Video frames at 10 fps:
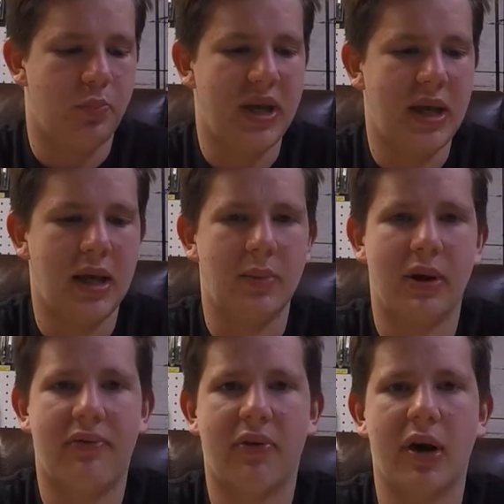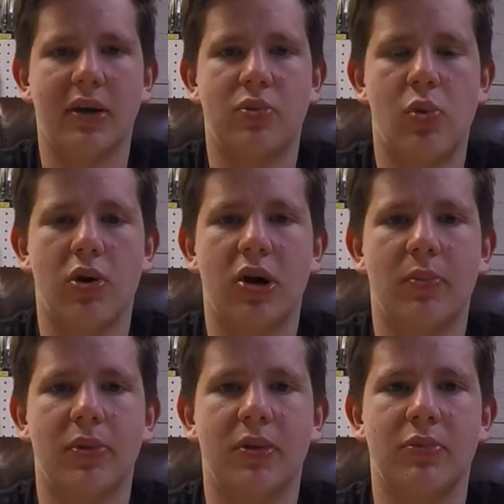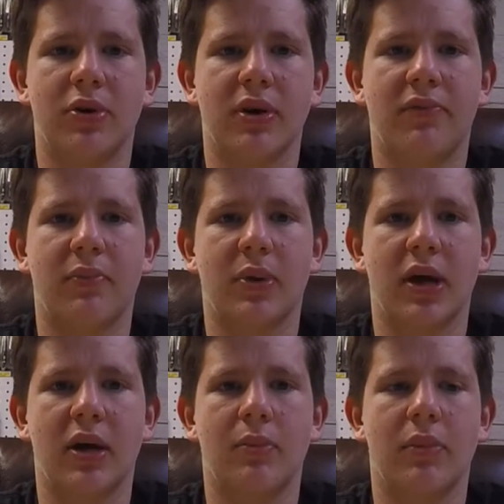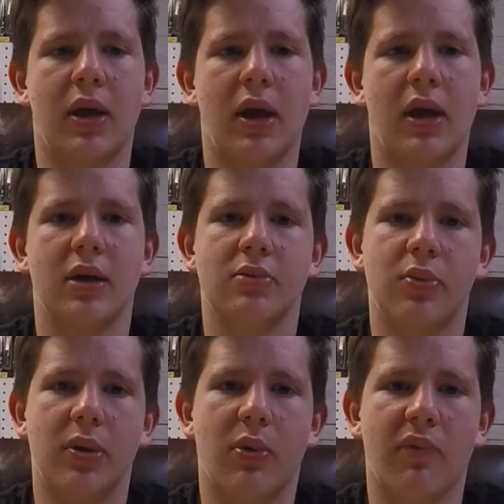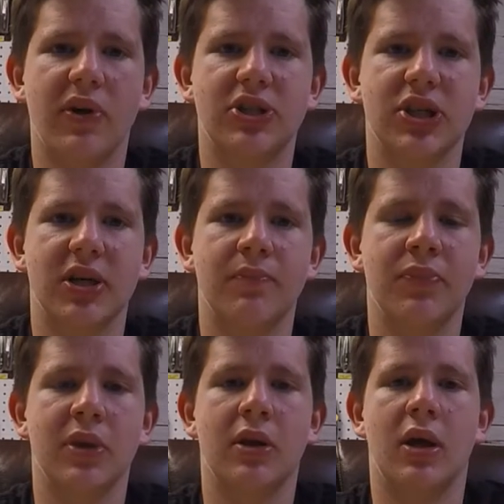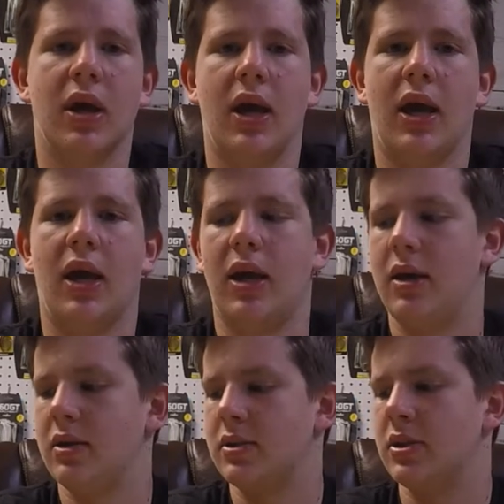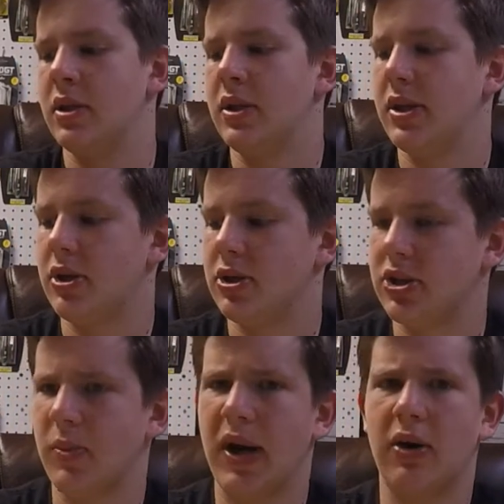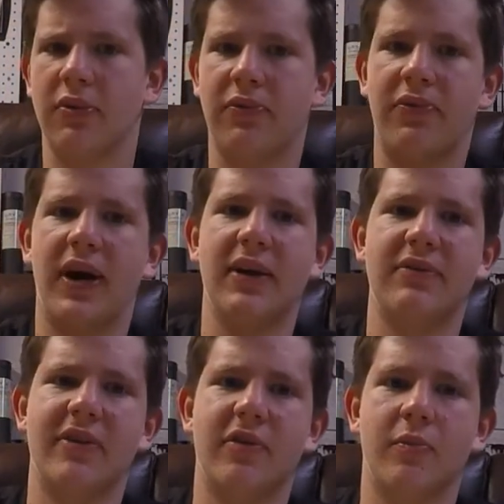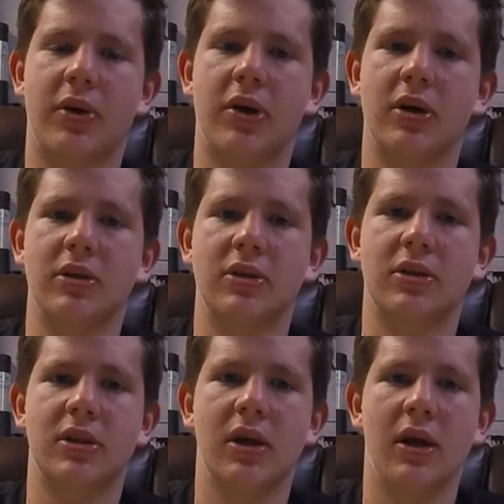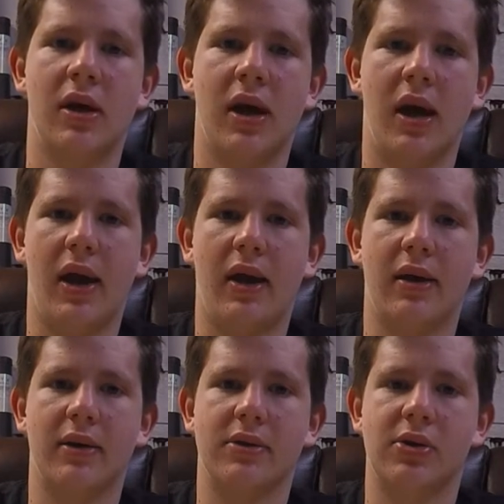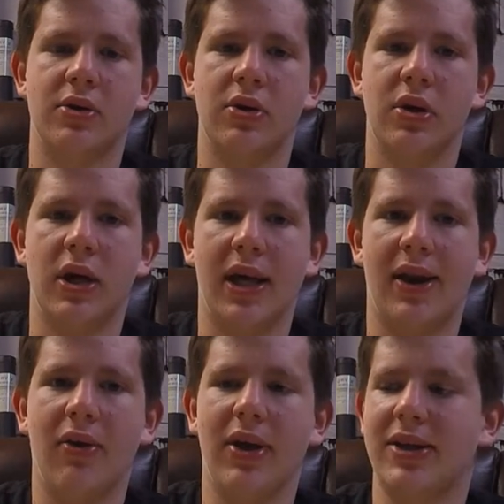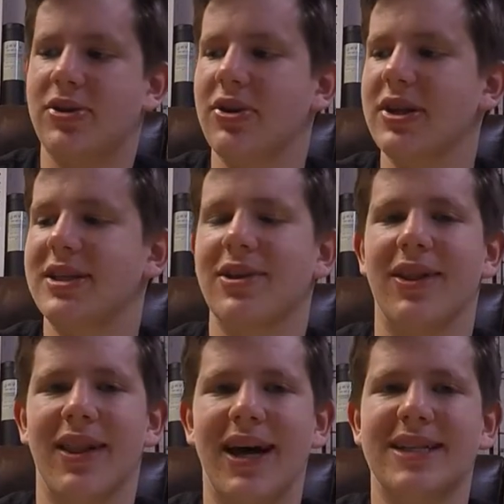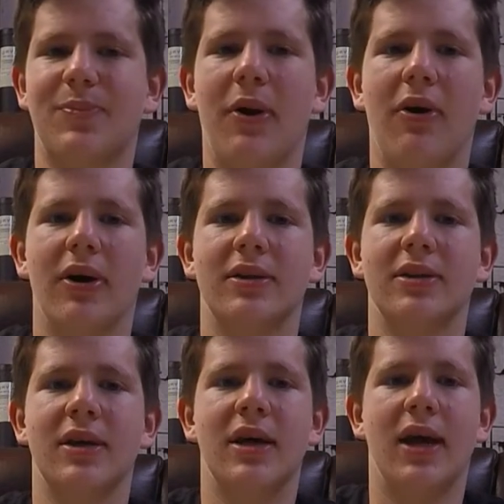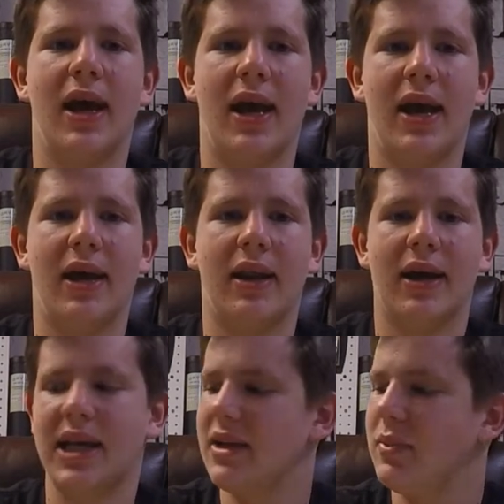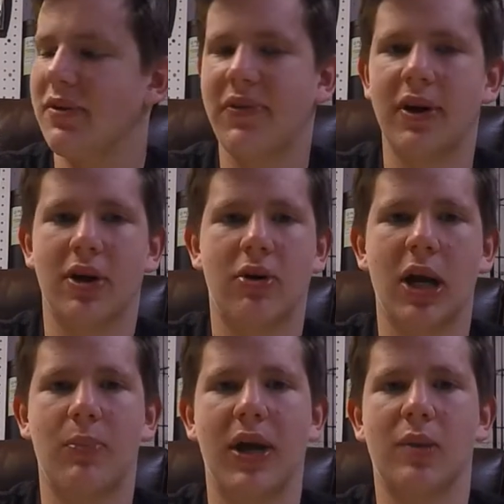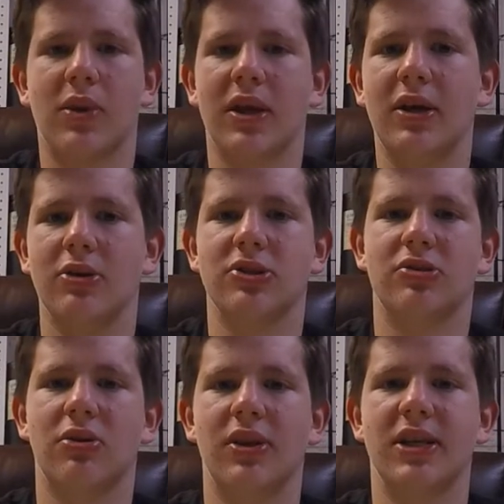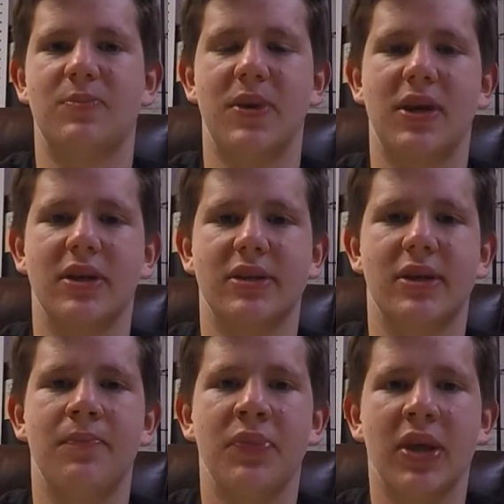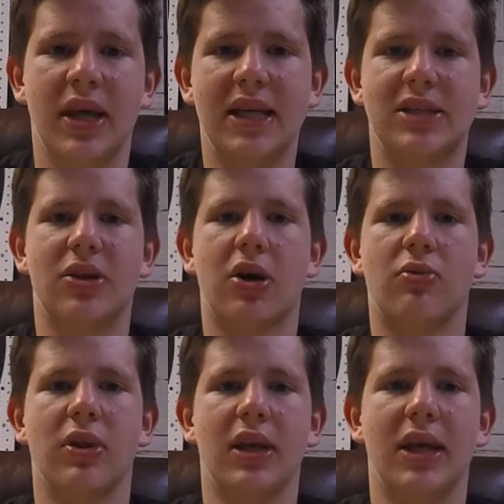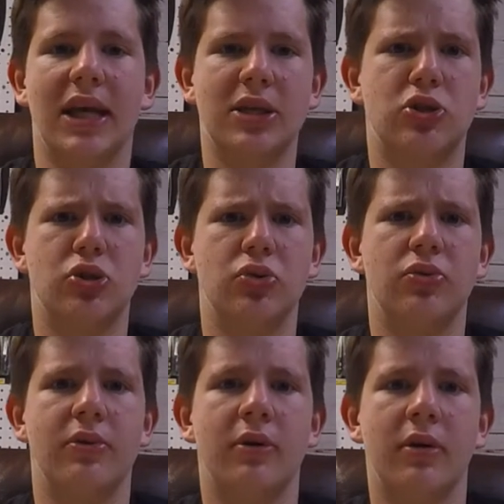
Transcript: me and my friend woke up in the morning from camp and we were fishing, and there's about 5 different ponds, and it took until the last pond, and I gave my friend a crankbait. I'm like, here, just throw this, because he's not really into